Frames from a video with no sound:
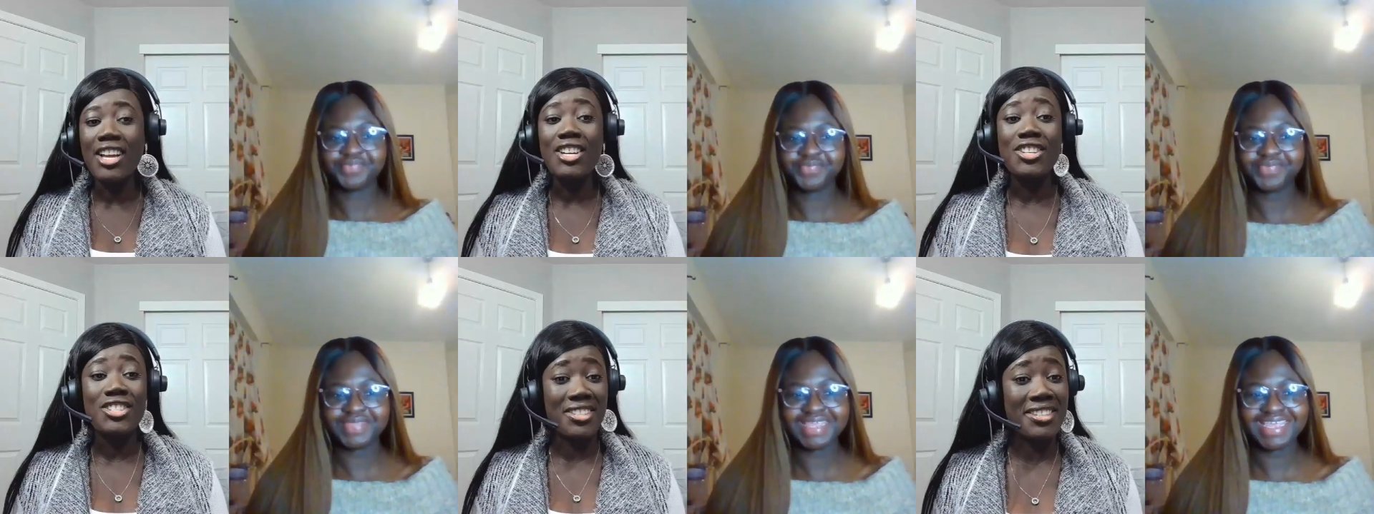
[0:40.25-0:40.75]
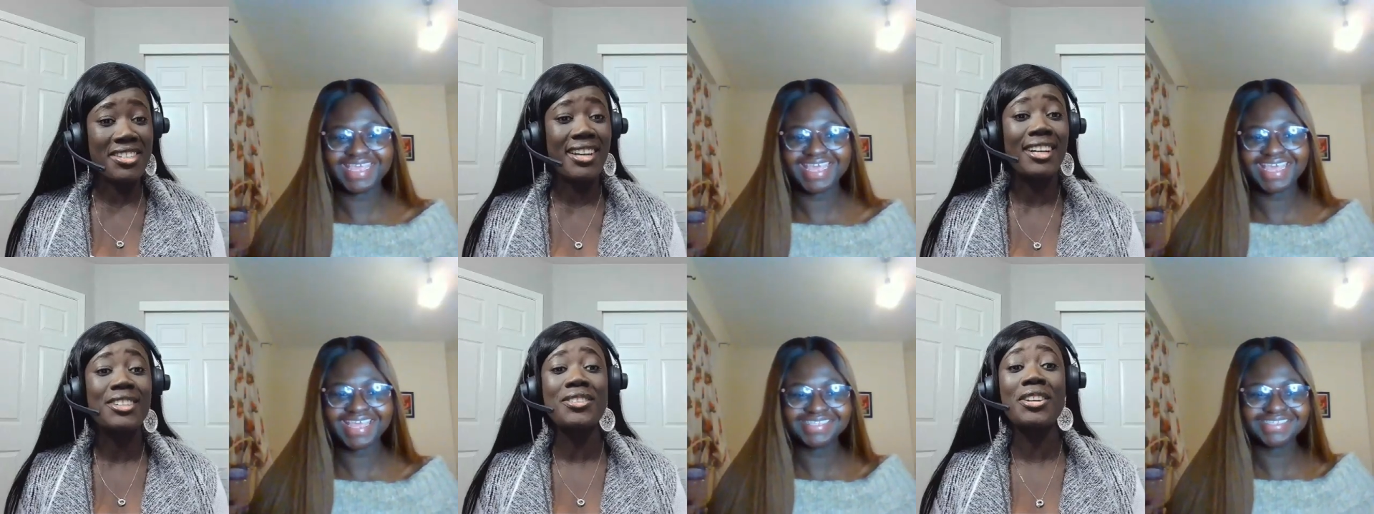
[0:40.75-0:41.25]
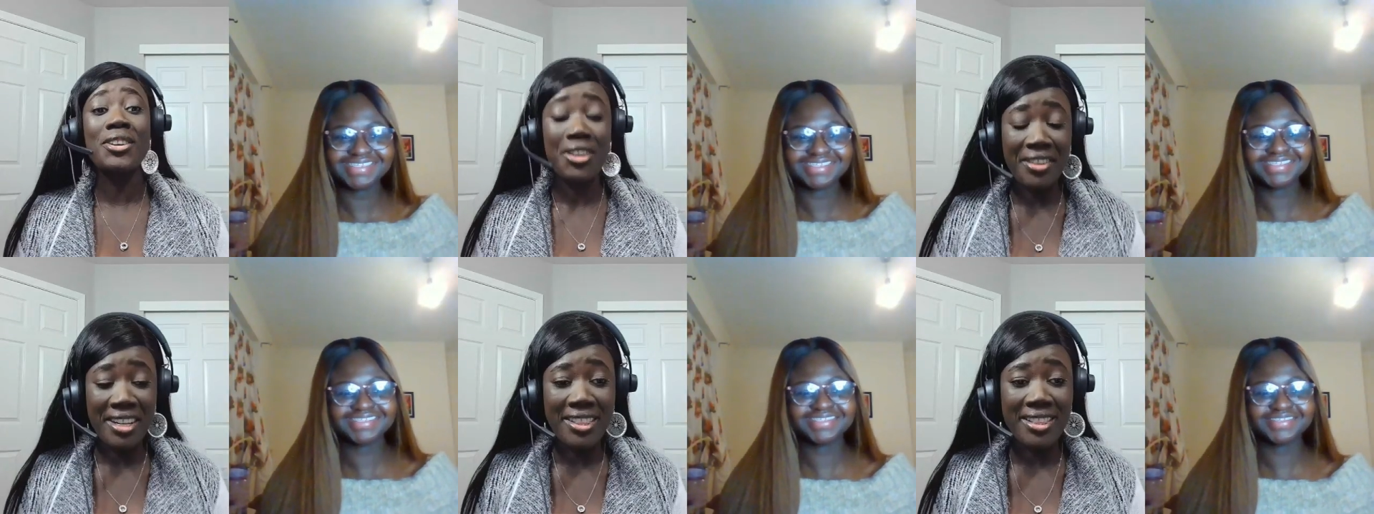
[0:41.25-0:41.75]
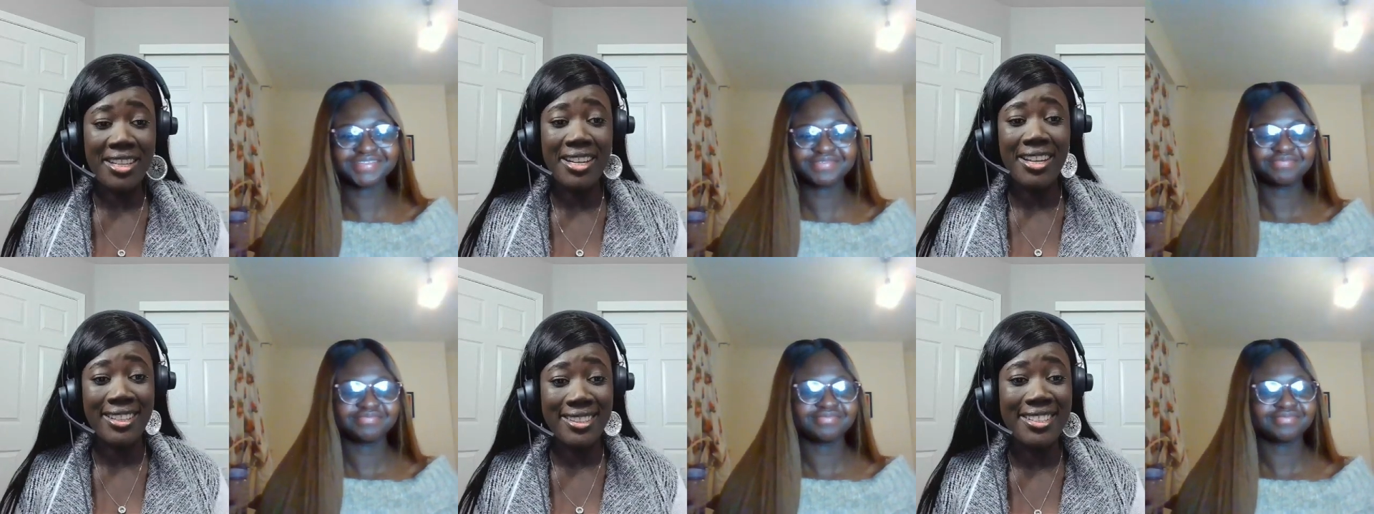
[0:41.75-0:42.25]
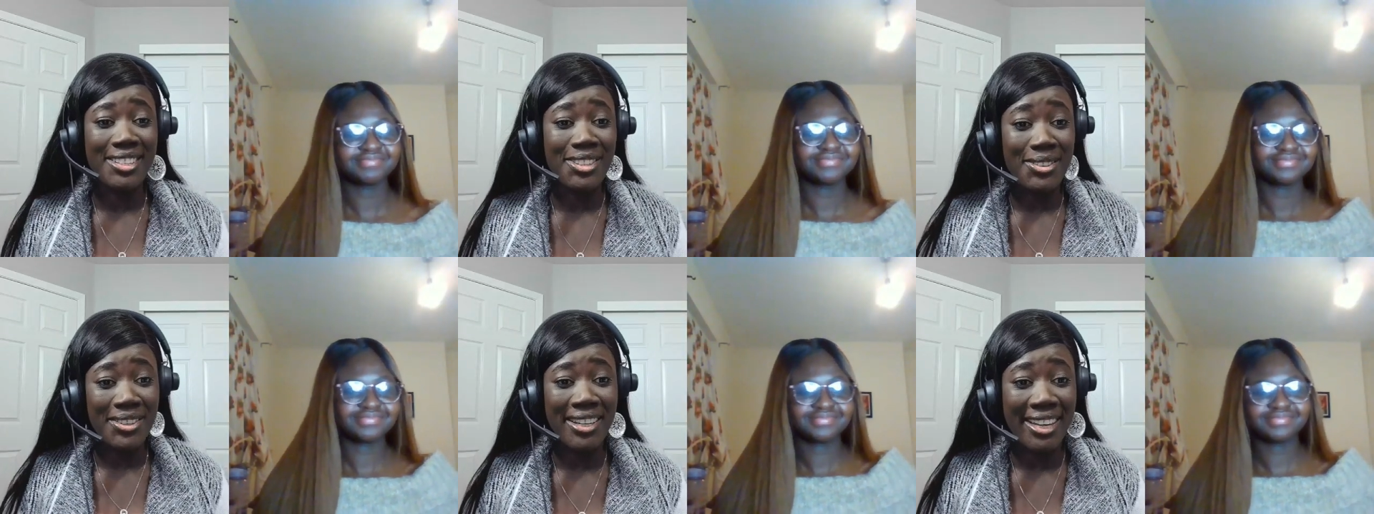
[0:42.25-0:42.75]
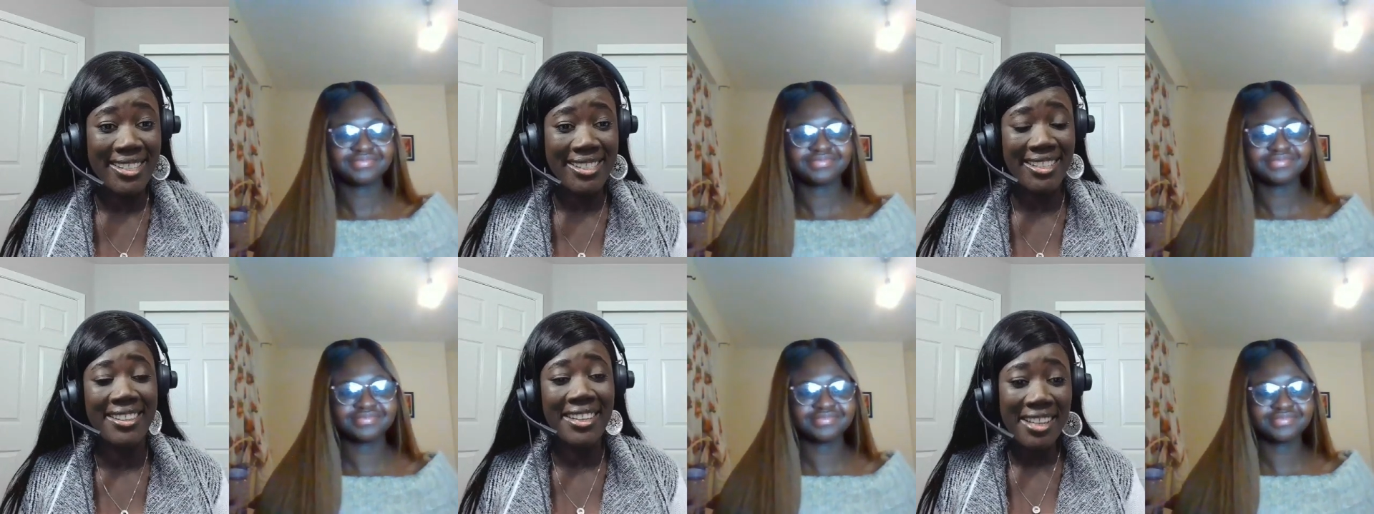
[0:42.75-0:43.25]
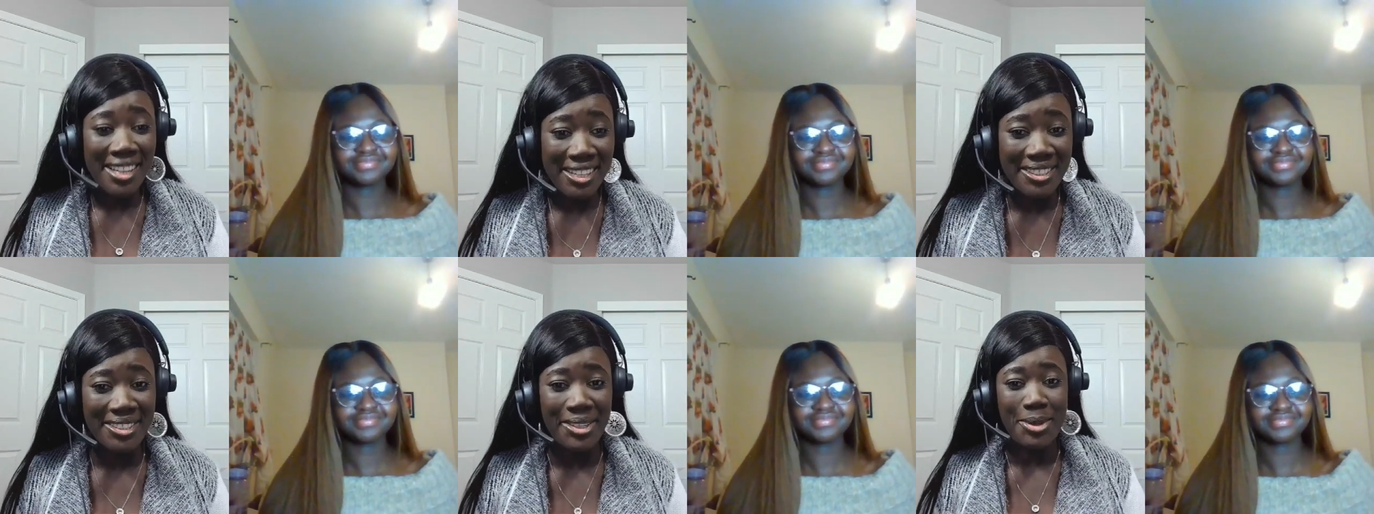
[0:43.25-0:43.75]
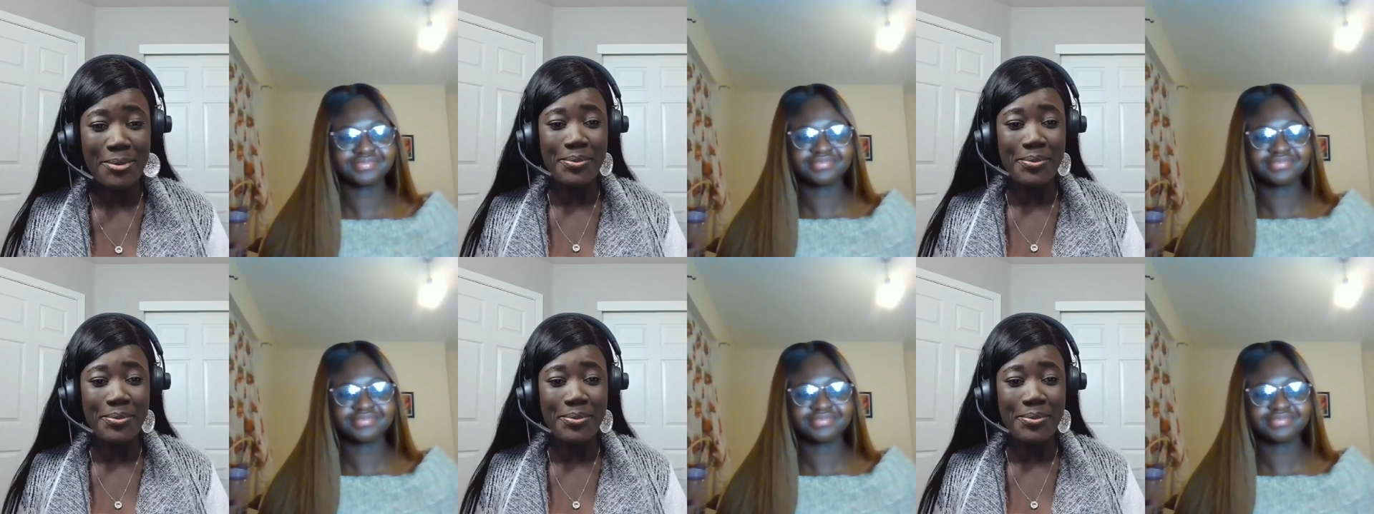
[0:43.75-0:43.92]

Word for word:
Speaker 1: She's actually currently in the United Kingdom.